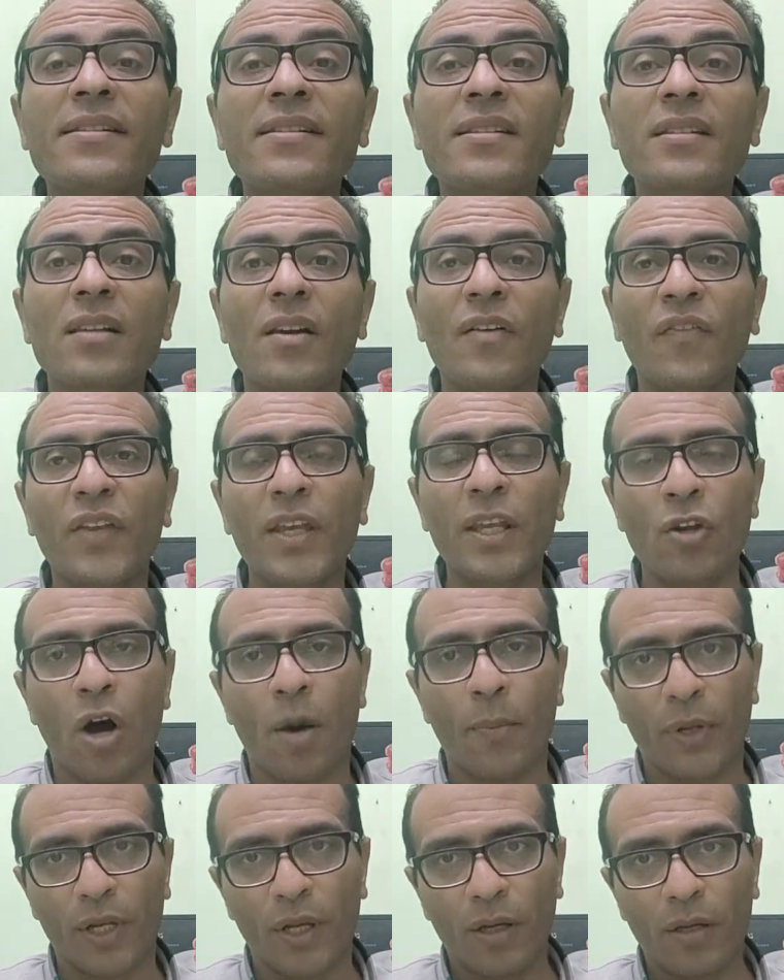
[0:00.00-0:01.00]
phenomenon
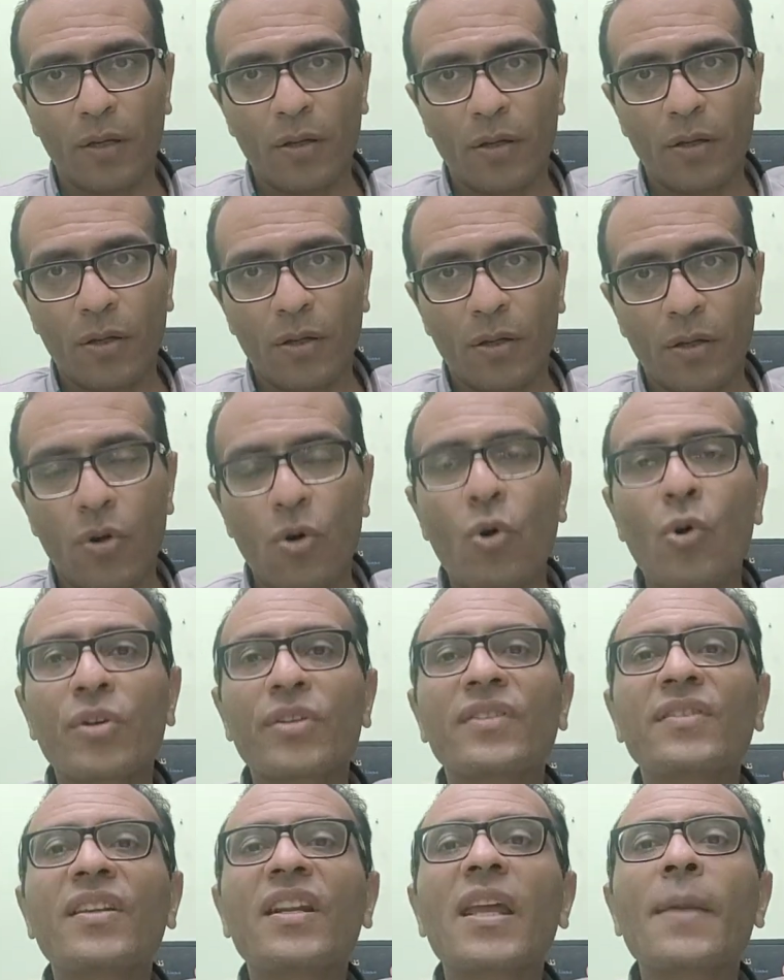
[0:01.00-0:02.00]
or
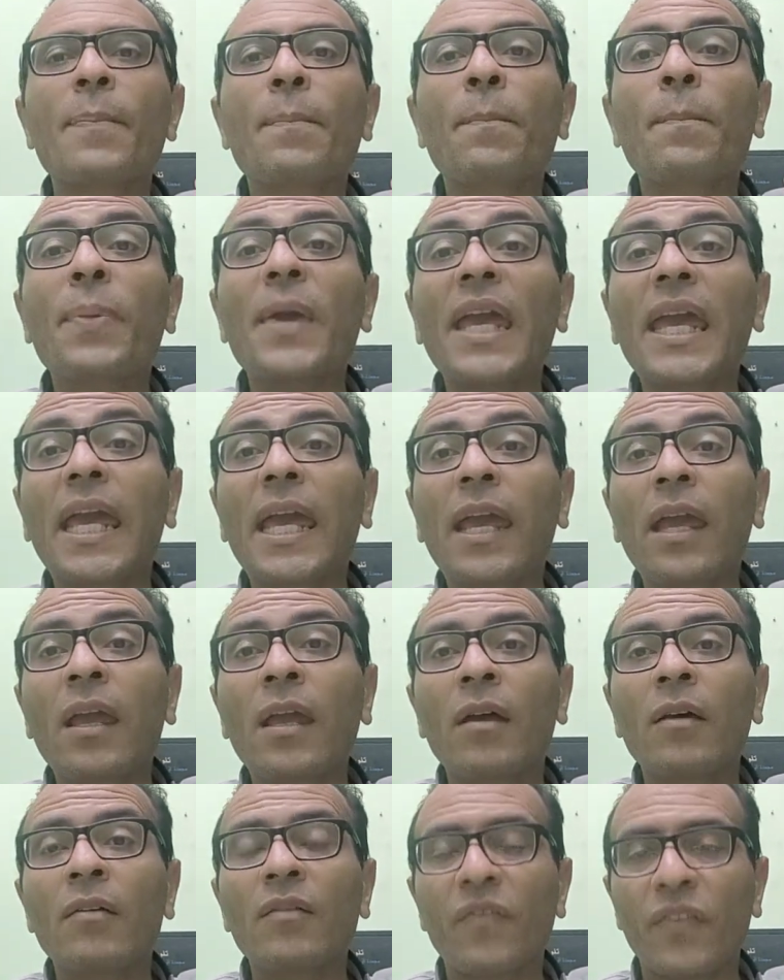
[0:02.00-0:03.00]
Treppe
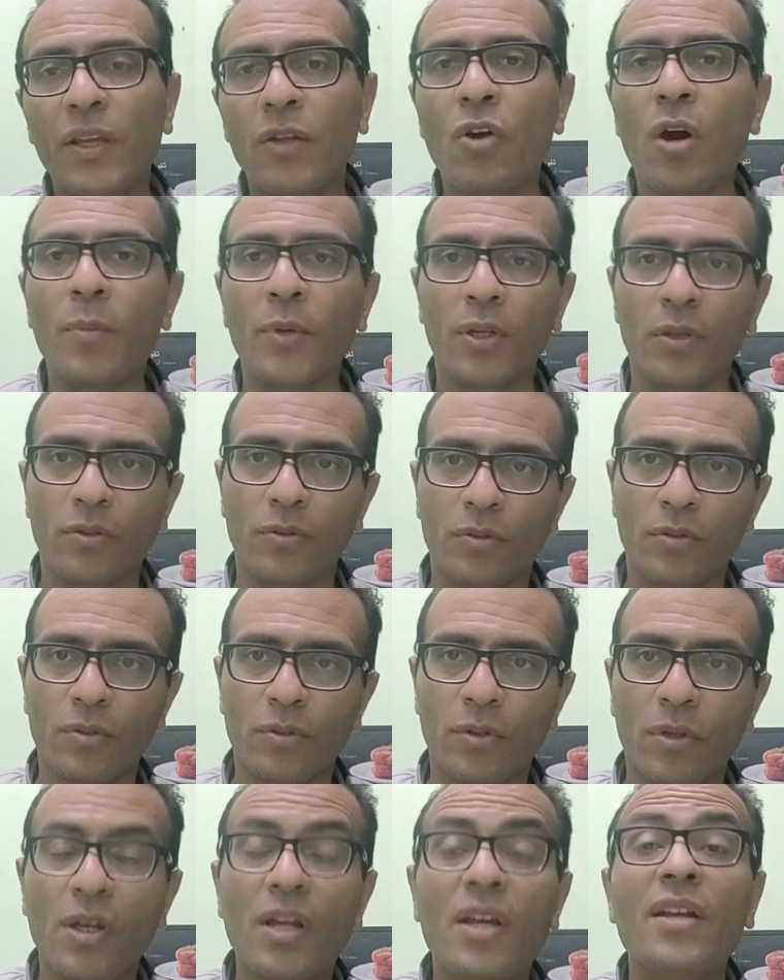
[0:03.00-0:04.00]
phenomenon?
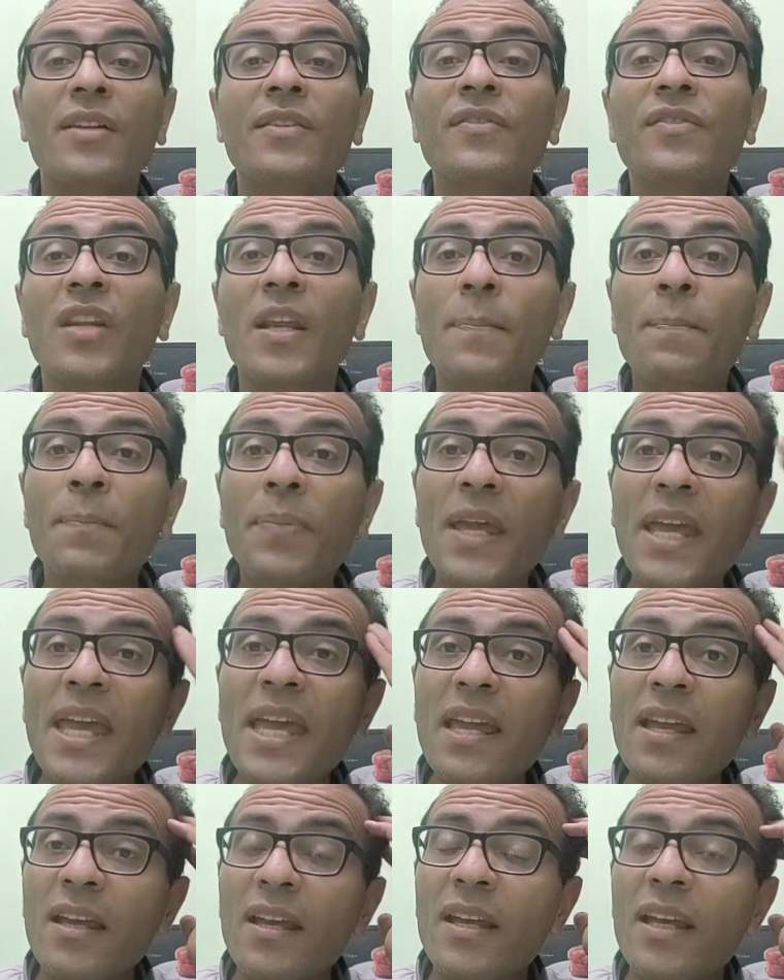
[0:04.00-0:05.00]
Treppe
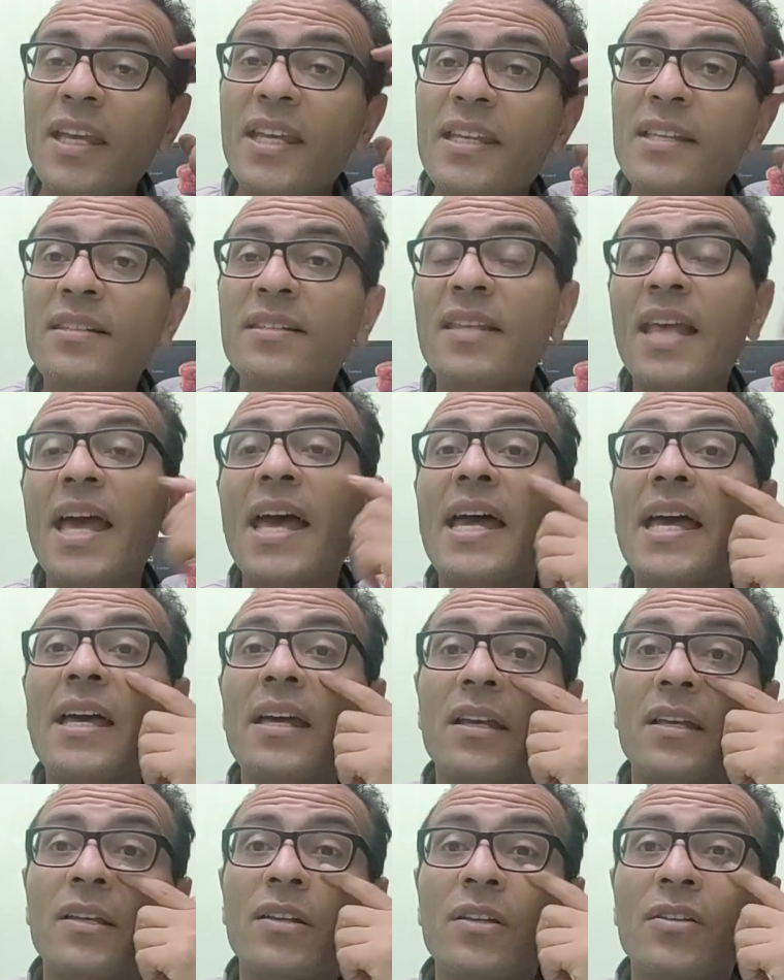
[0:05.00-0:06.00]
is a
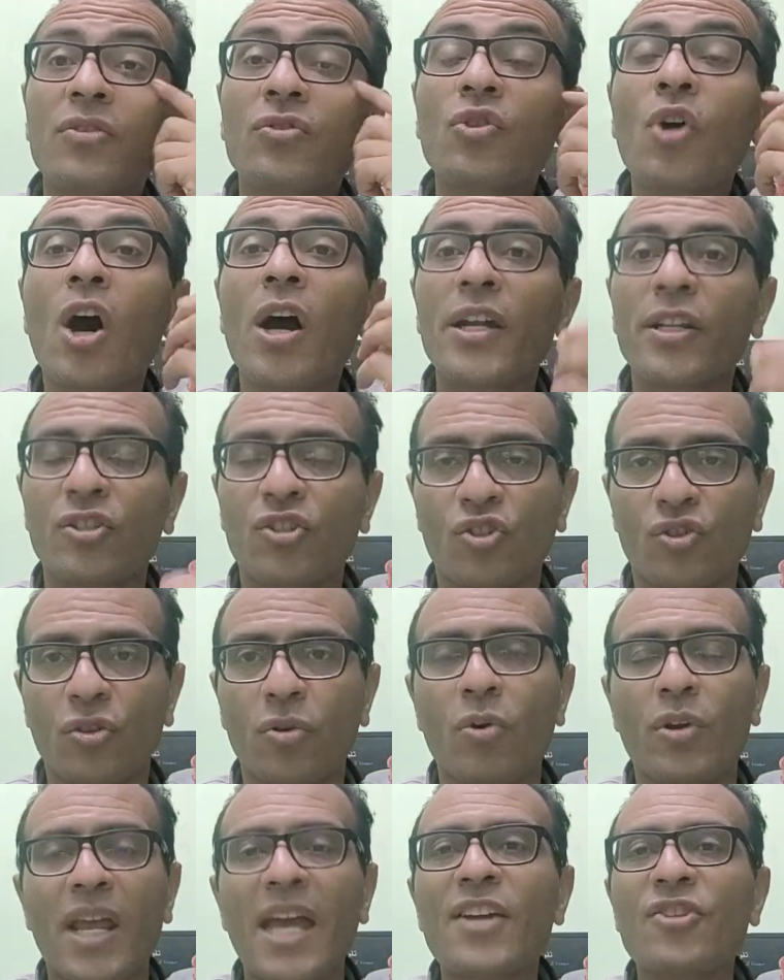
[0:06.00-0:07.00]
Deutsch or
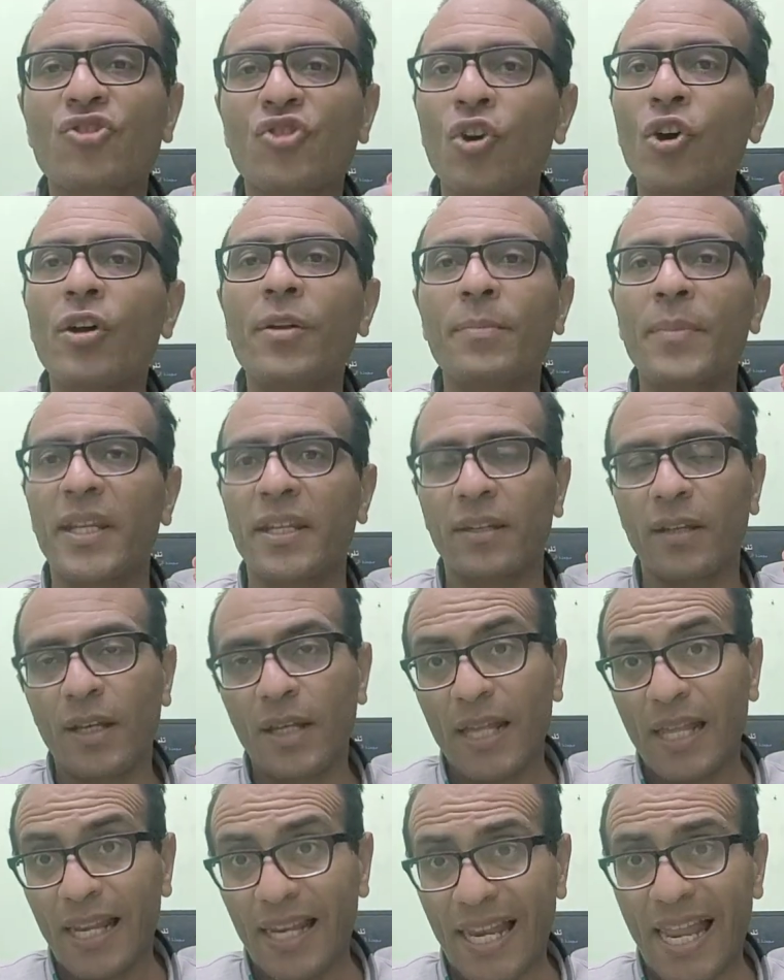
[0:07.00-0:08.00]
a German
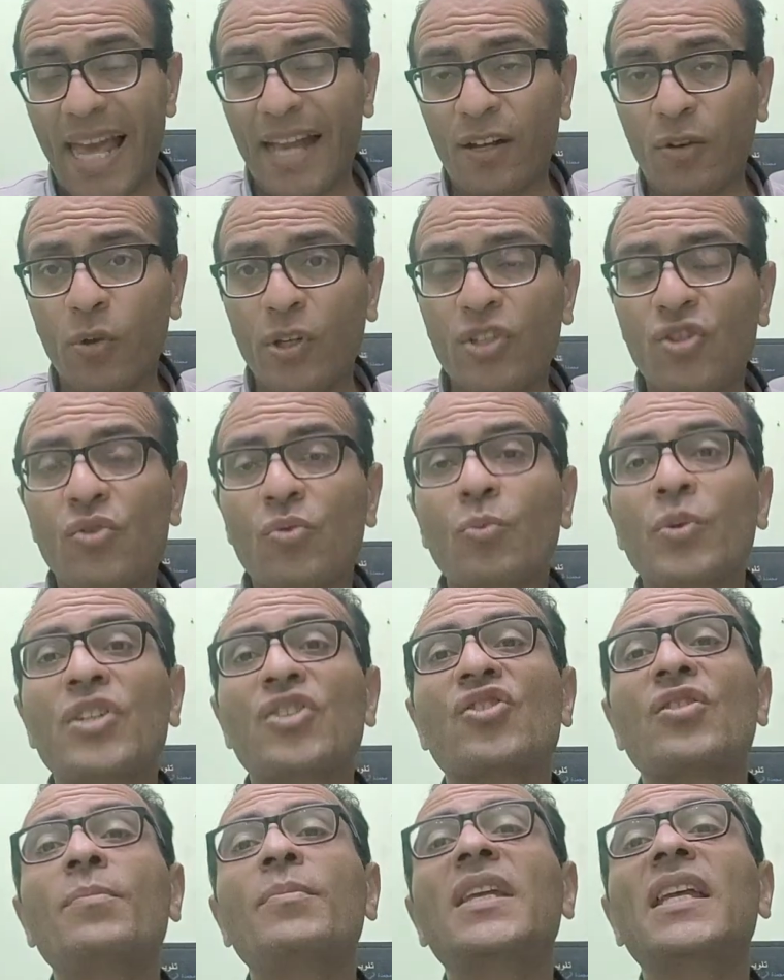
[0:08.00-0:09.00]
language which
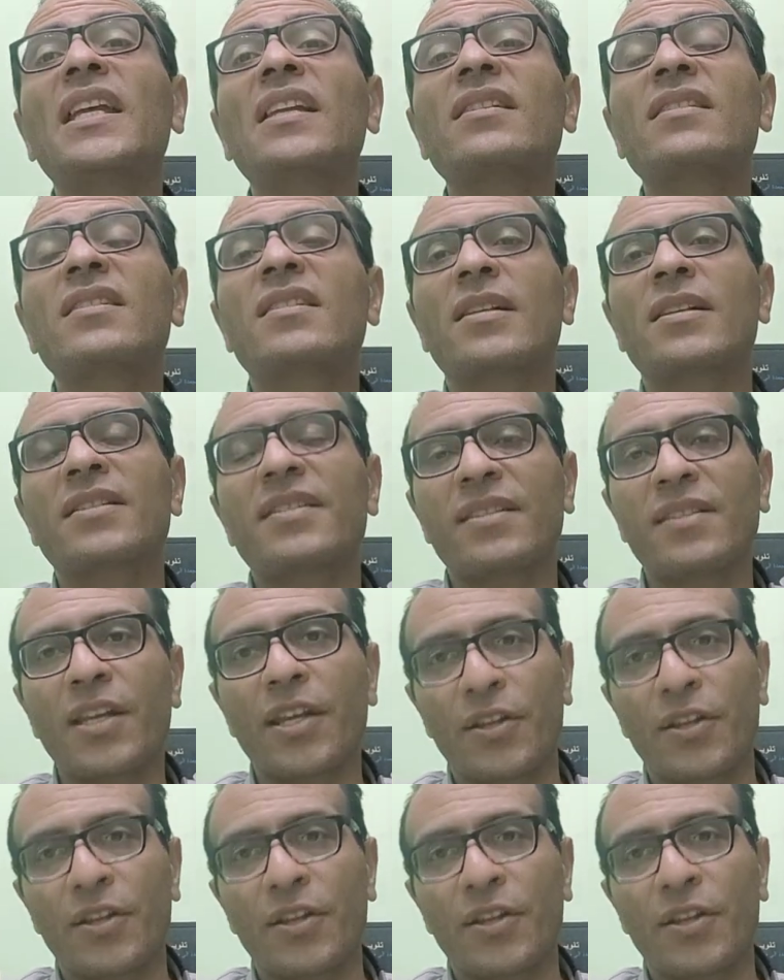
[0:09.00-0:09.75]
means stair.